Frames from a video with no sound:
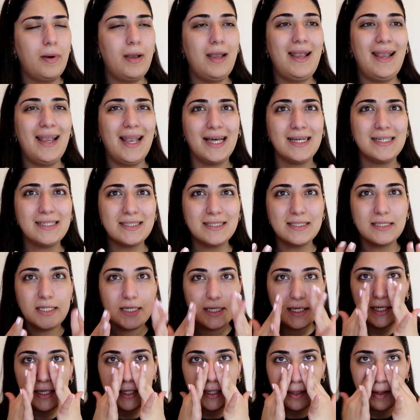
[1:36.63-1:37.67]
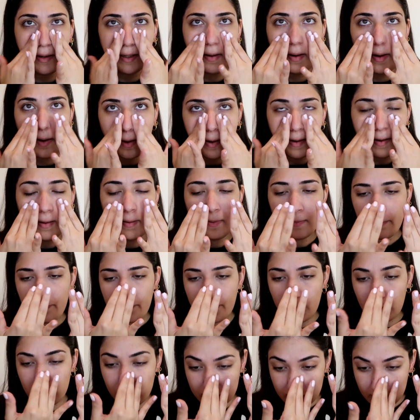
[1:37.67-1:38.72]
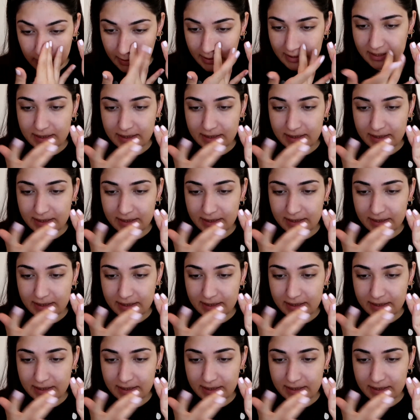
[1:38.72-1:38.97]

plasticky. Also